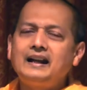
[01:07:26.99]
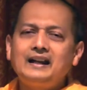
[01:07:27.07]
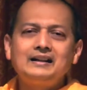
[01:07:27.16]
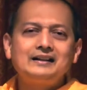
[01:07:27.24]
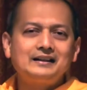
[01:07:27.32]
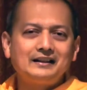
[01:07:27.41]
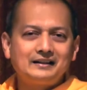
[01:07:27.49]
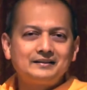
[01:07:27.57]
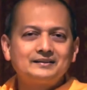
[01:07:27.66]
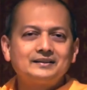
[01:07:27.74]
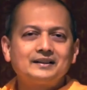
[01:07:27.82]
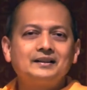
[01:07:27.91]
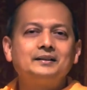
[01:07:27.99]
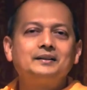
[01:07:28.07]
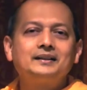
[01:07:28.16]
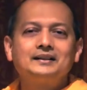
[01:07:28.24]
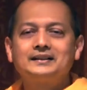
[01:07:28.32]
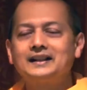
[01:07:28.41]
rare
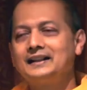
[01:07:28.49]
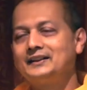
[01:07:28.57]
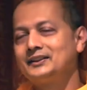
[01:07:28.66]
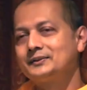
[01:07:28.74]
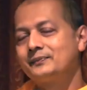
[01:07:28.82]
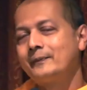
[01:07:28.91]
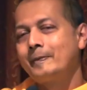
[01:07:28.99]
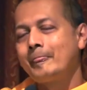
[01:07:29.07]
case?